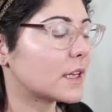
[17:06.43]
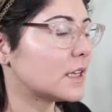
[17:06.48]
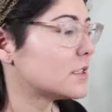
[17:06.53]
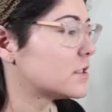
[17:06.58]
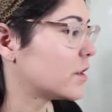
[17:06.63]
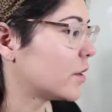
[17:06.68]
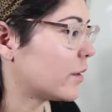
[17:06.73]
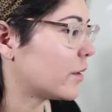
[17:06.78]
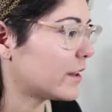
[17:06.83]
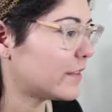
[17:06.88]

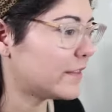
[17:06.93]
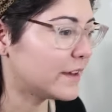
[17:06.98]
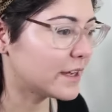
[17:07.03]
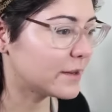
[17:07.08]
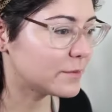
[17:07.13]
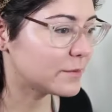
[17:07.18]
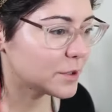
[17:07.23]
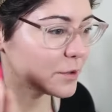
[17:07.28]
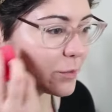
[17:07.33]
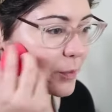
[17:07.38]
So I
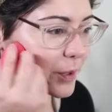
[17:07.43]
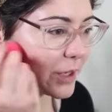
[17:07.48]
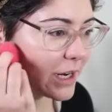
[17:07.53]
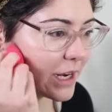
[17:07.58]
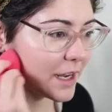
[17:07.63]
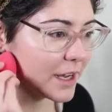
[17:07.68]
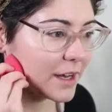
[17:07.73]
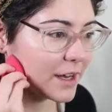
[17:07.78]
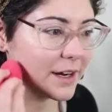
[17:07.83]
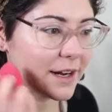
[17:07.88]
think I'm doing
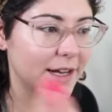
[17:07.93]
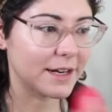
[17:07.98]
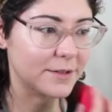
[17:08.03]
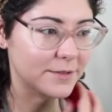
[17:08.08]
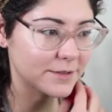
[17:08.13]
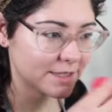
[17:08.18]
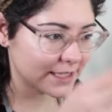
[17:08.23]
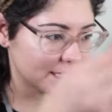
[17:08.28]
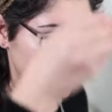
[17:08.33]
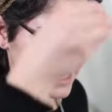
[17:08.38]
pretty good. I
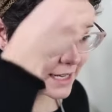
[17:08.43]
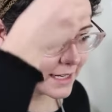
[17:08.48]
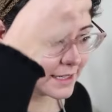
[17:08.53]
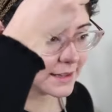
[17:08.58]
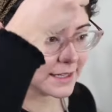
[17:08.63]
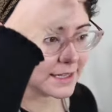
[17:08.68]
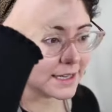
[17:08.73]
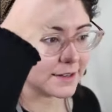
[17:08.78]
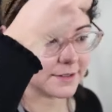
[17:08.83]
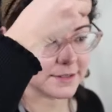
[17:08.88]
don't see
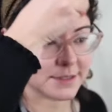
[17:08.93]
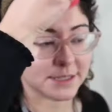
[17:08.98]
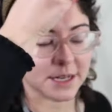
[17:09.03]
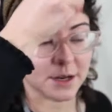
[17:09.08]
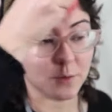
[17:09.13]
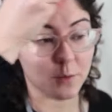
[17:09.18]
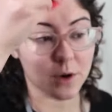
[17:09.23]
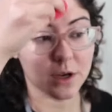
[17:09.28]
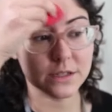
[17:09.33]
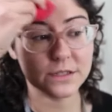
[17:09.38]
anything else that
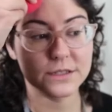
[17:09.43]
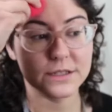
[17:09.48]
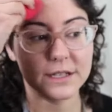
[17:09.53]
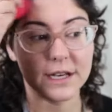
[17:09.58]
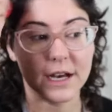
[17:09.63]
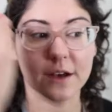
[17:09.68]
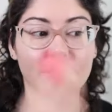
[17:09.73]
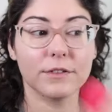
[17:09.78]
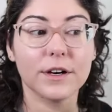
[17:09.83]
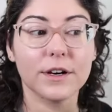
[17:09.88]
I want to
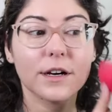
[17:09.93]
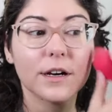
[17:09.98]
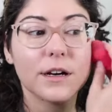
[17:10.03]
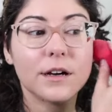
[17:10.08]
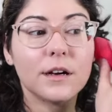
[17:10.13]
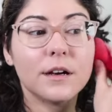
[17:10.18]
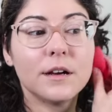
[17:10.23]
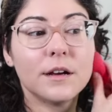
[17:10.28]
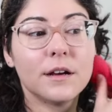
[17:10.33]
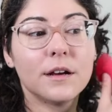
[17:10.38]
cover.
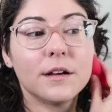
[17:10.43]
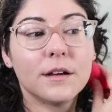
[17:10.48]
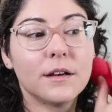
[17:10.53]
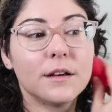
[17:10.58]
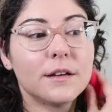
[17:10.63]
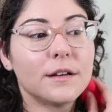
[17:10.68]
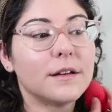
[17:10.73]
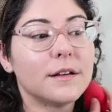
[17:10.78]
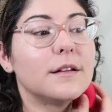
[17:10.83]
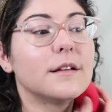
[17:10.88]

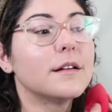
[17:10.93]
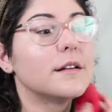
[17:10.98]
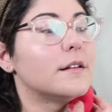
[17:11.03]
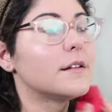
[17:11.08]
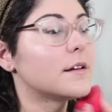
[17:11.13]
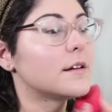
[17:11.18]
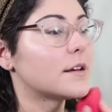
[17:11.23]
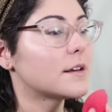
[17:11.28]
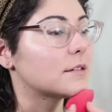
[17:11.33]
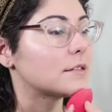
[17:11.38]

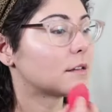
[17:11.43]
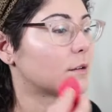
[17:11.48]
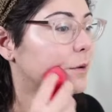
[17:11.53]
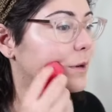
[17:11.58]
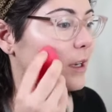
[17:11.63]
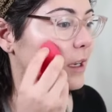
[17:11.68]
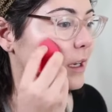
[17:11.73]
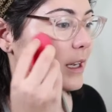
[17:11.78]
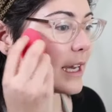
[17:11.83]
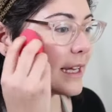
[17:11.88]
So
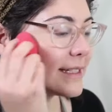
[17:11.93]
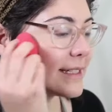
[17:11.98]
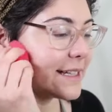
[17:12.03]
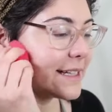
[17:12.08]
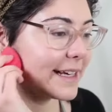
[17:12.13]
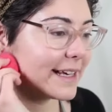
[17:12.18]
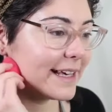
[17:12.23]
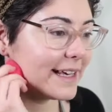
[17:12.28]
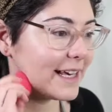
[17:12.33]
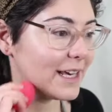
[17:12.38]
we're gonna get to
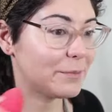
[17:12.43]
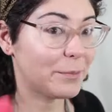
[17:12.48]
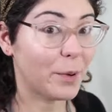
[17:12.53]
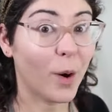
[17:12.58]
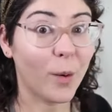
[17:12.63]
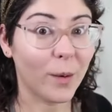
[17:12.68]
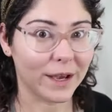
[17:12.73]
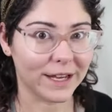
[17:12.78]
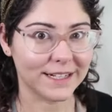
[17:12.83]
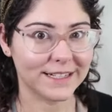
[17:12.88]
the key
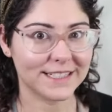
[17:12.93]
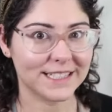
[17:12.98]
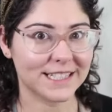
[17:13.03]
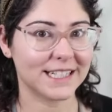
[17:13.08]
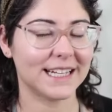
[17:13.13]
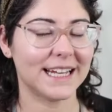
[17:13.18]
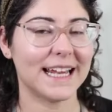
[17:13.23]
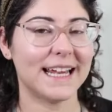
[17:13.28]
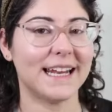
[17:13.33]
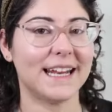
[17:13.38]

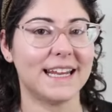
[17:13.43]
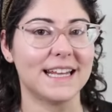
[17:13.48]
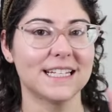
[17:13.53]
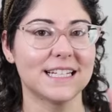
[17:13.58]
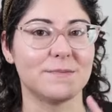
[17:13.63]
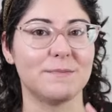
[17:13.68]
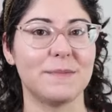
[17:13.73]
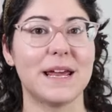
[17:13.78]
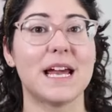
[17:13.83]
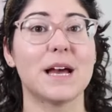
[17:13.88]
point in
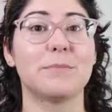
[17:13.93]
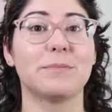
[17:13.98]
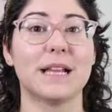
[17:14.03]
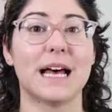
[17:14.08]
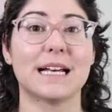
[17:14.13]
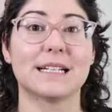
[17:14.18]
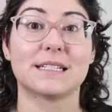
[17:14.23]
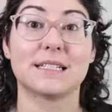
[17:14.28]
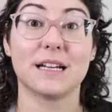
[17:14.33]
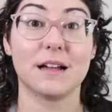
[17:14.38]
this makeup
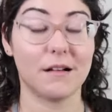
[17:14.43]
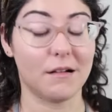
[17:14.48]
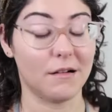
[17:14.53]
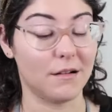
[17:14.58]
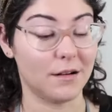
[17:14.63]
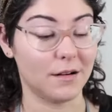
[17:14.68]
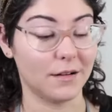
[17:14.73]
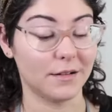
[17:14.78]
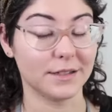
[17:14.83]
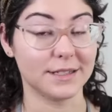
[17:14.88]
lasting
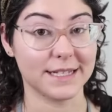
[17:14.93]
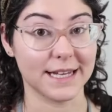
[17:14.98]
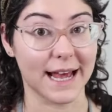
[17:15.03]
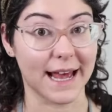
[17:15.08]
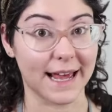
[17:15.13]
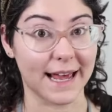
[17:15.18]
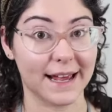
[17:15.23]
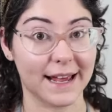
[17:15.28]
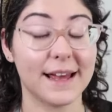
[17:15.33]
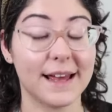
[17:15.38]
all
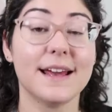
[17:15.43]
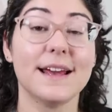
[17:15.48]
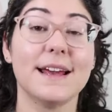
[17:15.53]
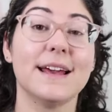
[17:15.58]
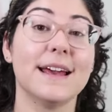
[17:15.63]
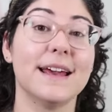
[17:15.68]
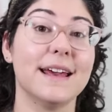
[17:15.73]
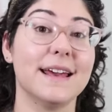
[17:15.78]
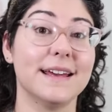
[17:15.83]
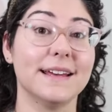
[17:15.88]
day.
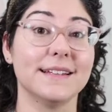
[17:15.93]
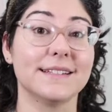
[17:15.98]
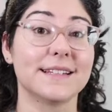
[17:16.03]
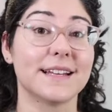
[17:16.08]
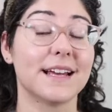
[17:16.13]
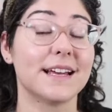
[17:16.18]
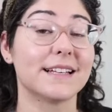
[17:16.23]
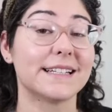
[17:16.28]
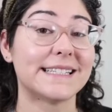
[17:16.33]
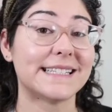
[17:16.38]
Is
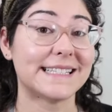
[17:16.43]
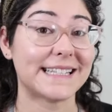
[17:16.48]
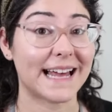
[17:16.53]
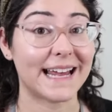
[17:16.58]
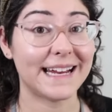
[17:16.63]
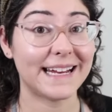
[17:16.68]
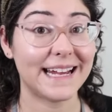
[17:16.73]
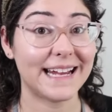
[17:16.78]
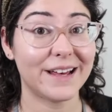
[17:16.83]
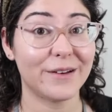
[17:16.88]

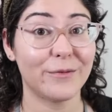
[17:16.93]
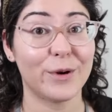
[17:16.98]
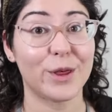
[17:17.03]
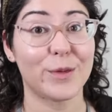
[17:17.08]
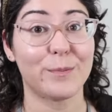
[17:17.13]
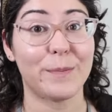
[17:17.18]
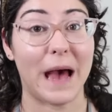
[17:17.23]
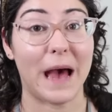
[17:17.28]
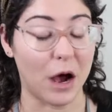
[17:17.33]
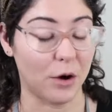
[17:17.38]
setting it
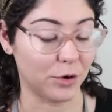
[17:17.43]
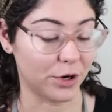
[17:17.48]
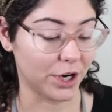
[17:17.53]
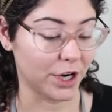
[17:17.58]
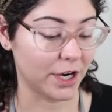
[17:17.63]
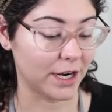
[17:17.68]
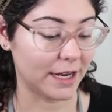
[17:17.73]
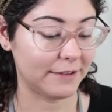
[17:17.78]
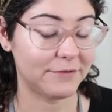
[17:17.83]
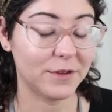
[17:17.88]
with powder.
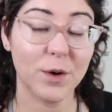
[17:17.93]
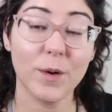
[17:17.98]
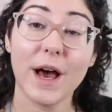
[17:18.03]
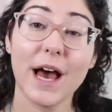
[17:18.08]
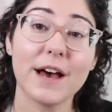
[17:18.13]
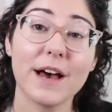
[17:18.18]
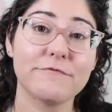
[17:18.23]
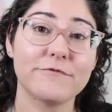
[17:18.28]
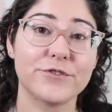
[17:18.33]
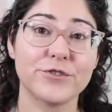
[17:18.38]
If you
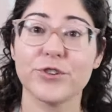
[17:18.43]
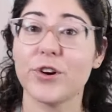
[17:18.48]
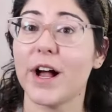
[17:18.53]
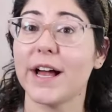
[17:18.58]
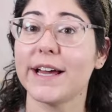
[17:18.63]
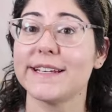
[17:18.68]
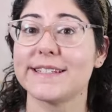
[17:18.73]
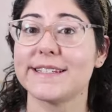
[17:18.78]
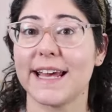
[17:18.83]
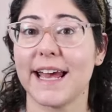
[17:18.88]
have
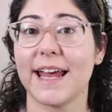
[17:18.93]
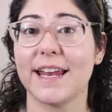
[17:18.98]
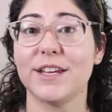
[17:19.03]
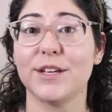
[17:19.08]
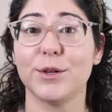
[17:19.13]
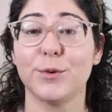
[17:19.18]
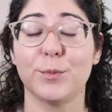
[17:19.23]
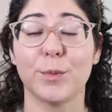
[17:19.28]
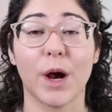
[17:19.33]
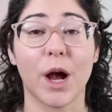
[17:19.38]
dry
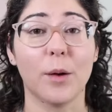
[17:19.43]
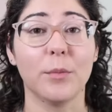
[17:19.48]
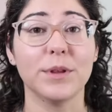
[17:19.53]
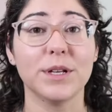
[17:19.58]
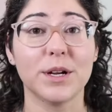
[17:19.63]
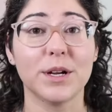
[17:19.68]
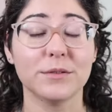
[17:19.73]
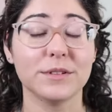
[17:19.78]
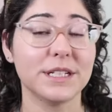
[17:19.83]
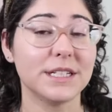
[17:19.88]
skin, you
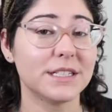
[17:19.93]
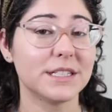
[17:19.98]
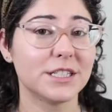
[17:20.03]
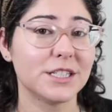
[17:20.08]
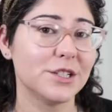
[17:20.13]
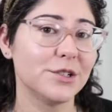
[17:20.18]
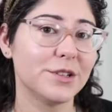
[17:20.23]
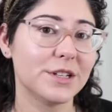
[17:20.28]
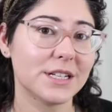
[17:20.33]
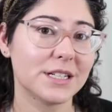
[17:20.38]
probably don't need
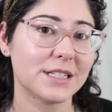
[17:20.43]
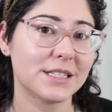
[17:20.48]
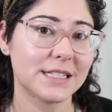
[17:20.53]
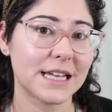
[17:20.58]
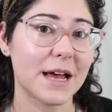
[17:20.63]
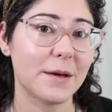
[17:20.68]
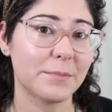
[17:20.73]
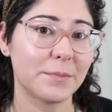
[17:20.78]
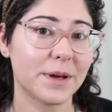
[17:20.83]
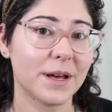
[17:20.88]
to do this
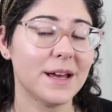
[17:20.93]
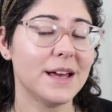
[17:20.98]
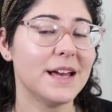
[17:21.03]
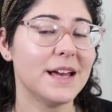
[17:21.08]
step,